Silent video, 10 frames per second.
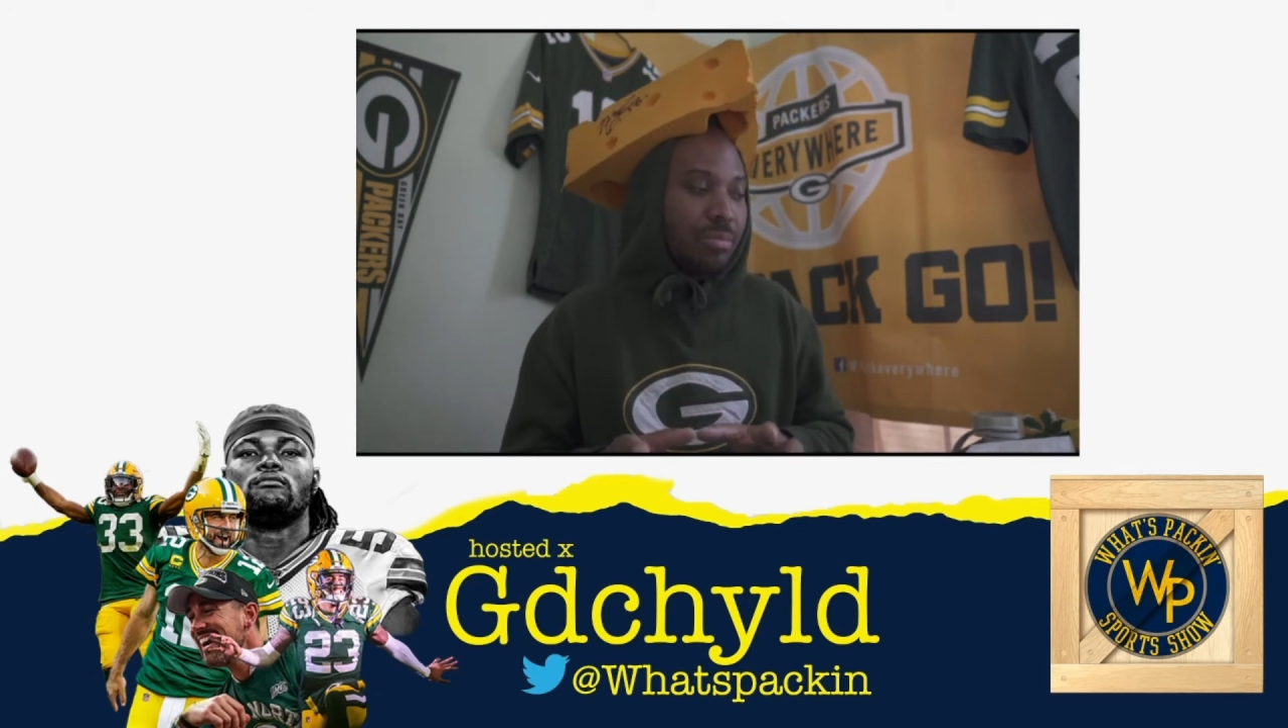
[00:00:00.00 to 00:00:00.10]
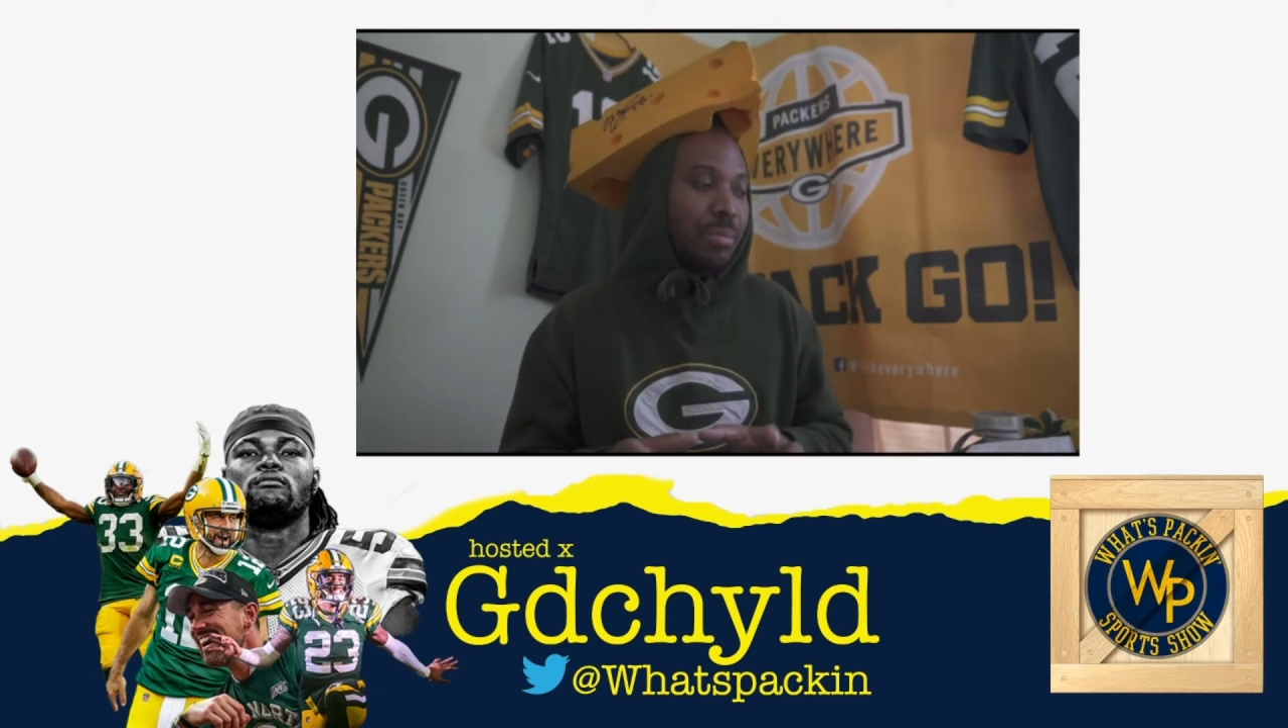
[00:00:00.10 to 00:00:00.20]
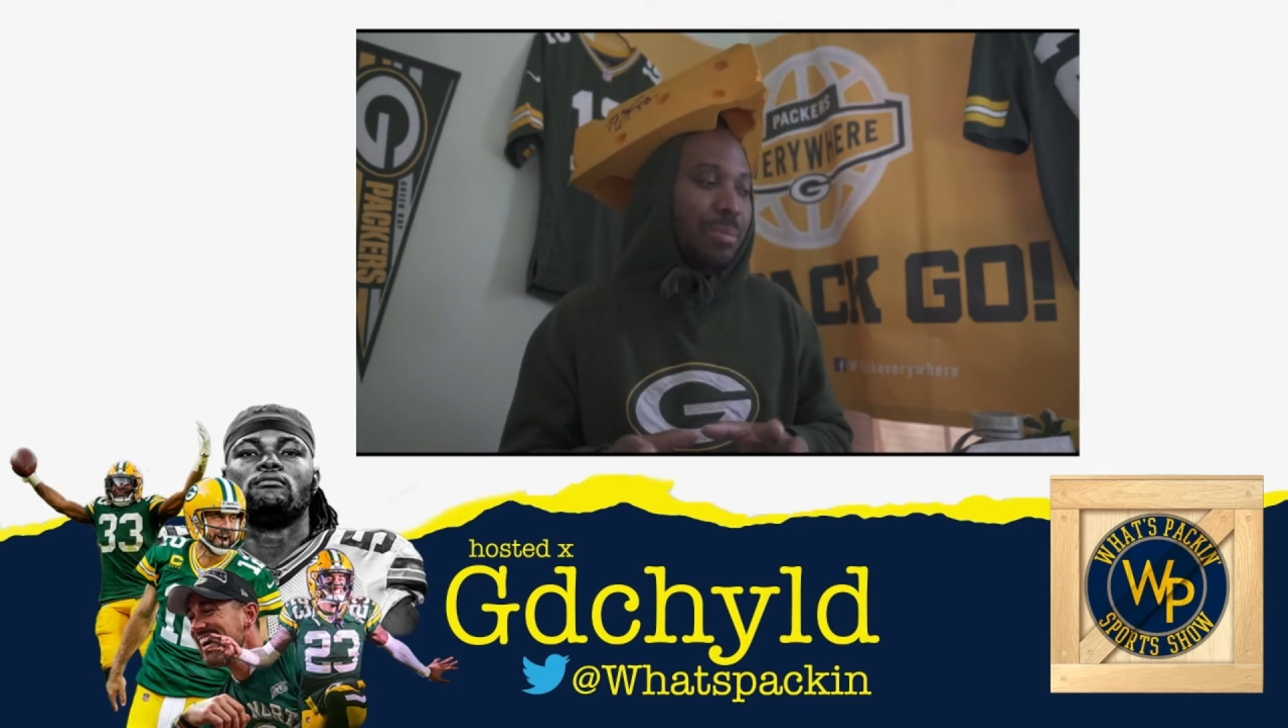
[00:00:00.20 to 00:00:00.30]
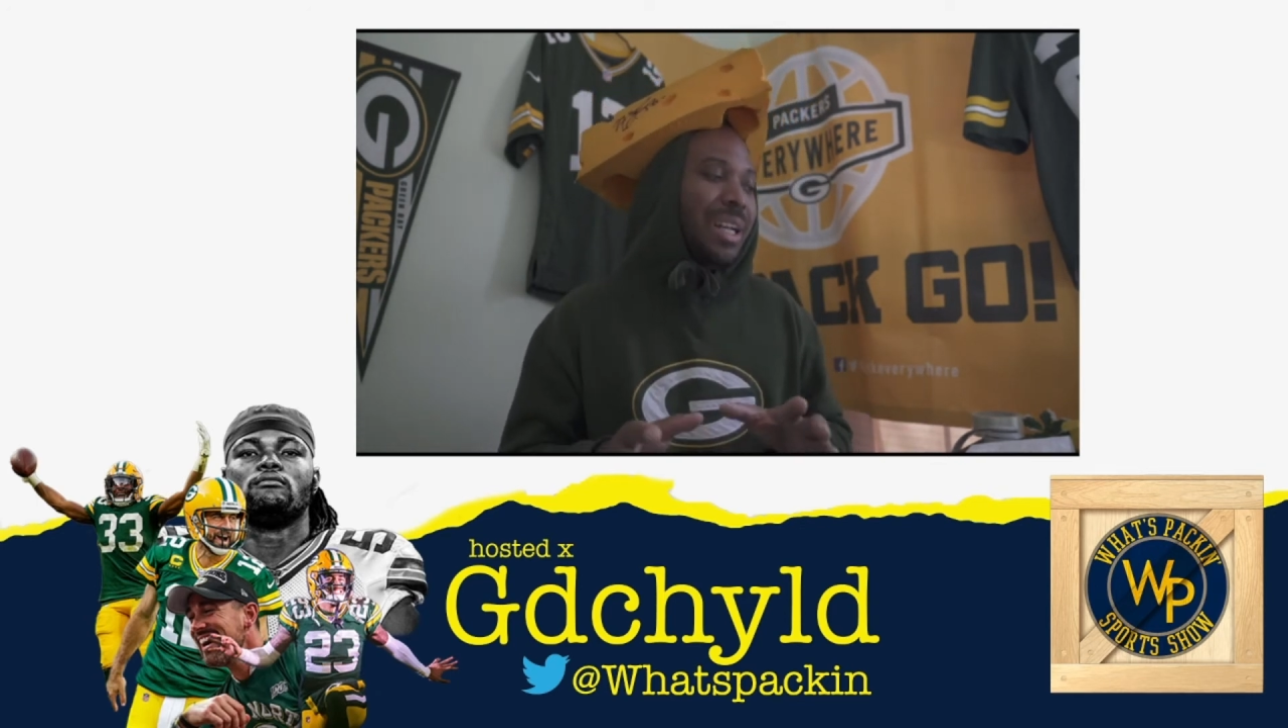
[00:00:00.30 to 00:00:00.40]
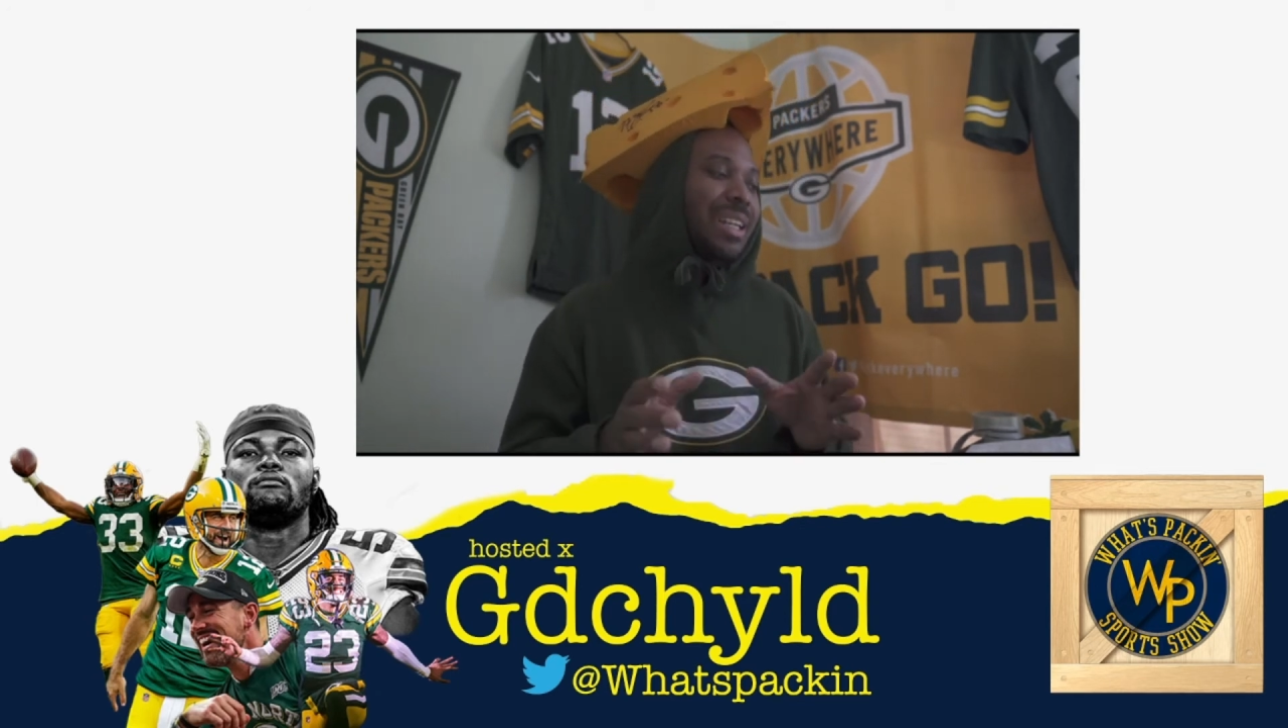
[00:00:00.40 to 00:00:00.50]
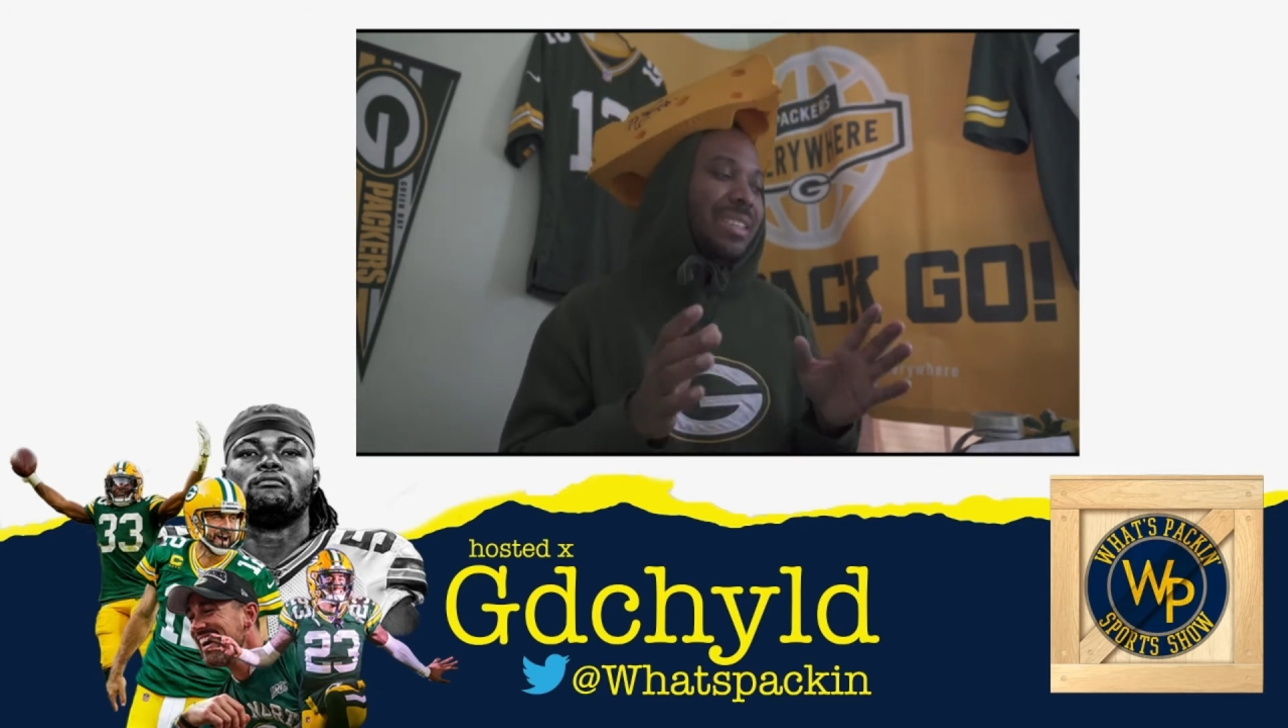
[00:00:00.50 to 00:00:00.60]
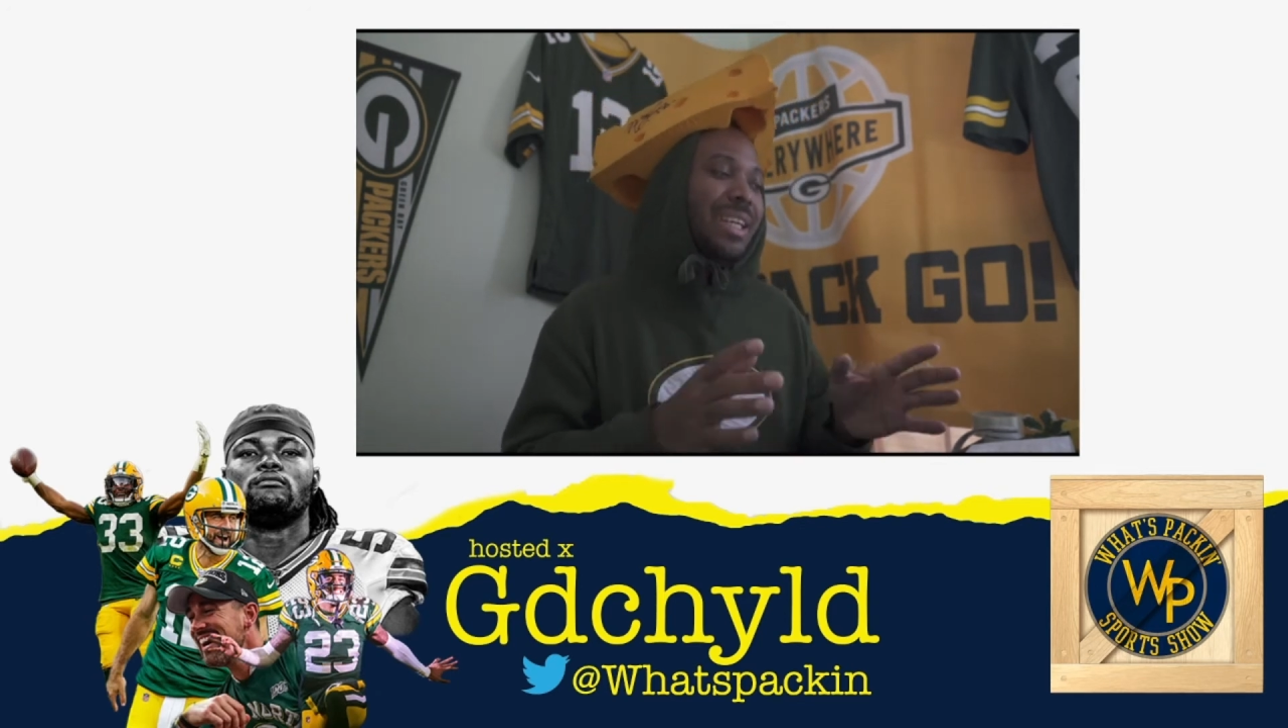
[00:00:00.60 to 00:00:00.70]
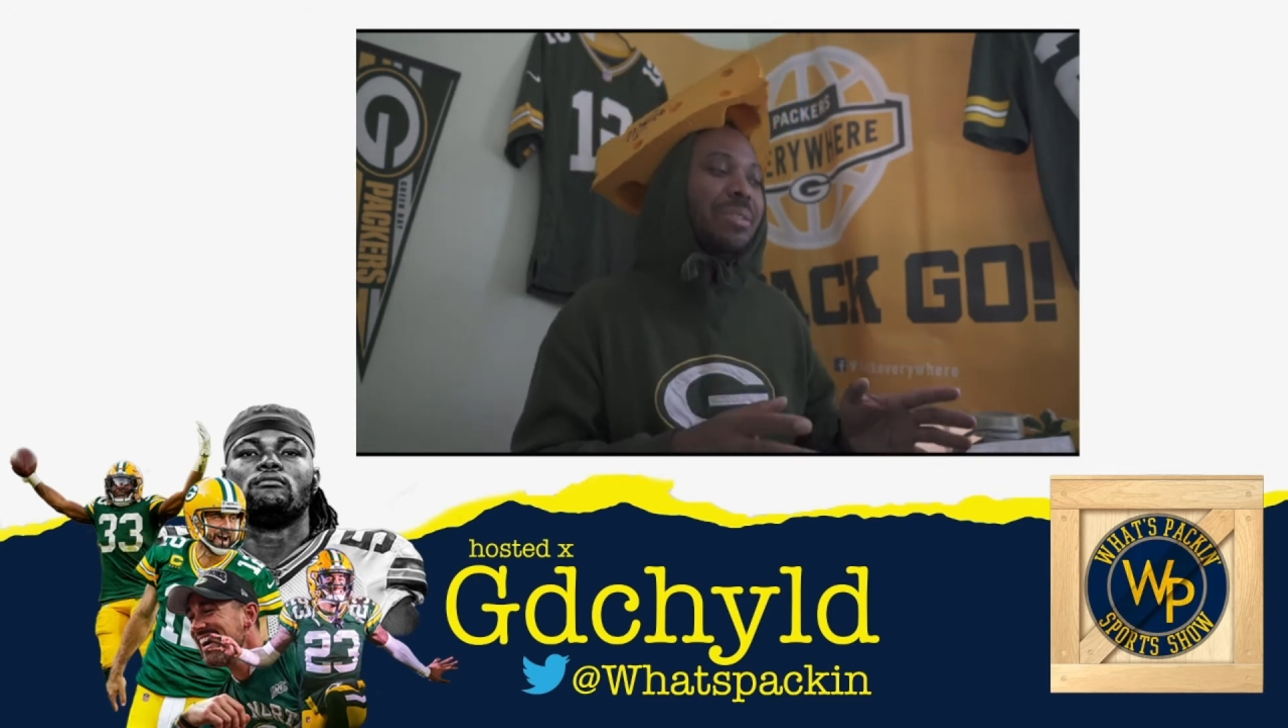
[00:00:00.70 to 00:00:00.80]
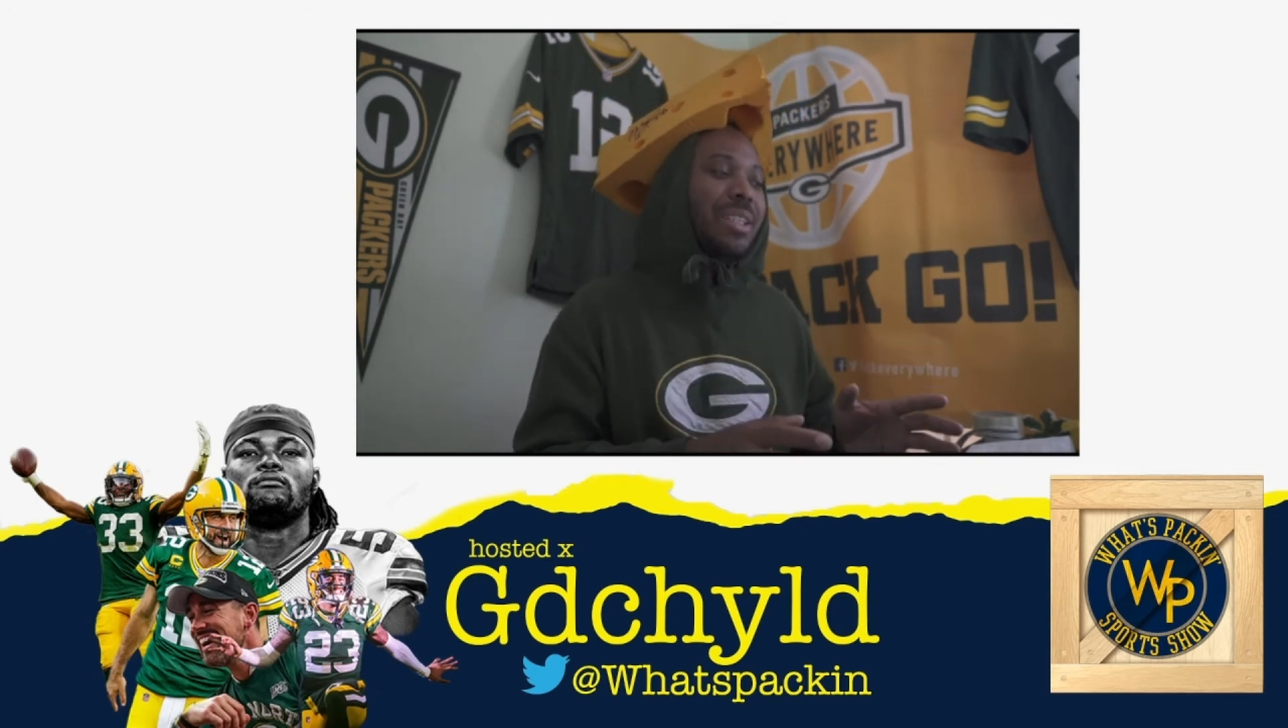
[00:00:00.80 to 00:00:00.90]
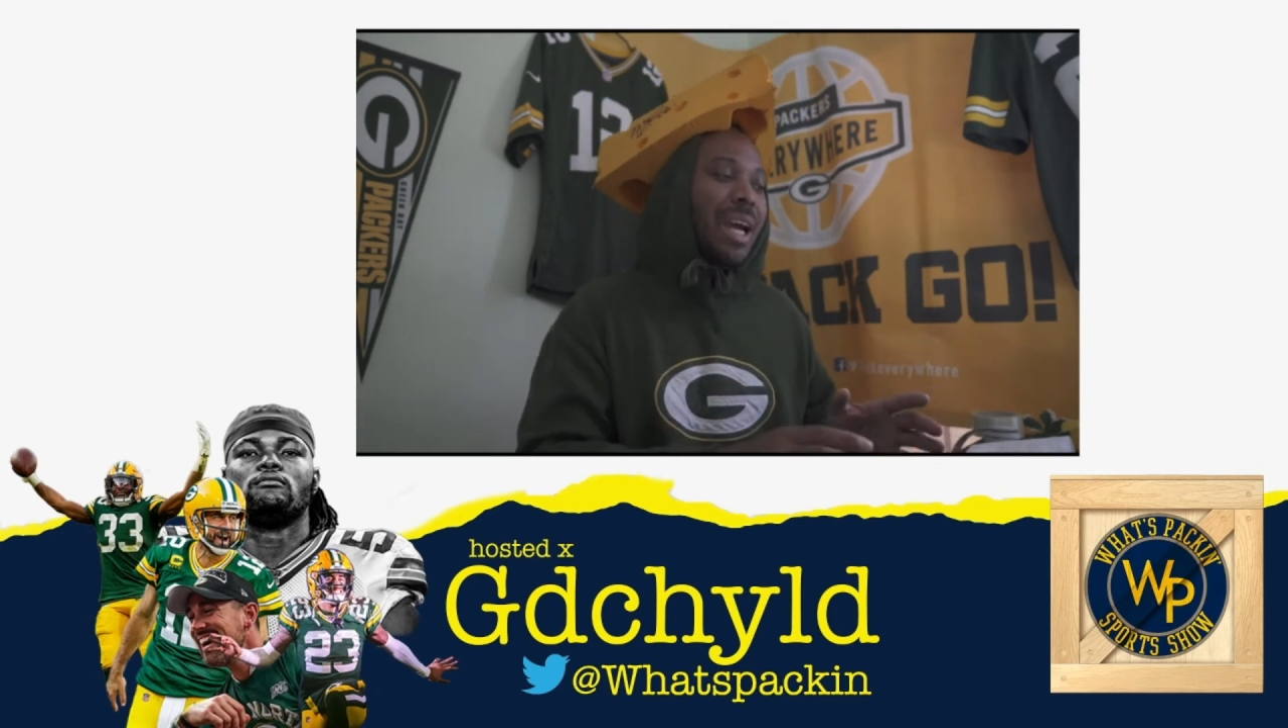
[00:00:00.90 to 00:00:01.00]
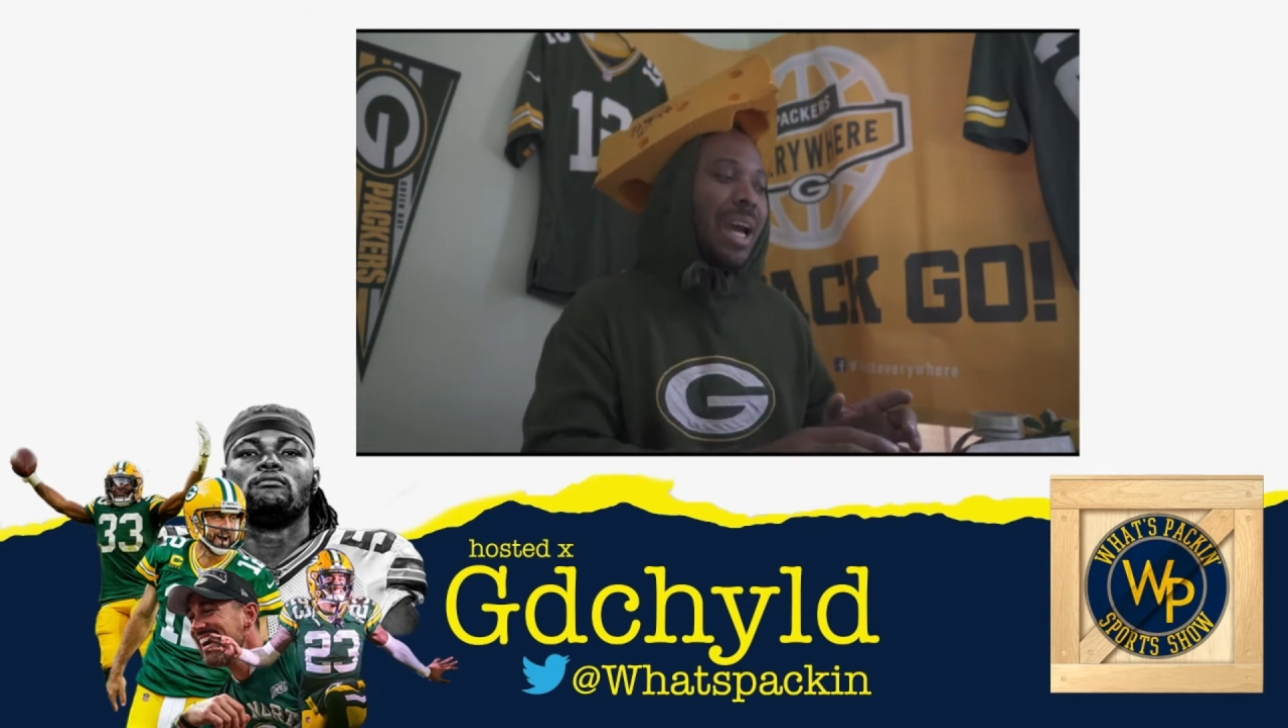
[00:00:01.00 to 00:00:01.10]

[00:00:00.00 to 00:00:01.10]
but at the same time,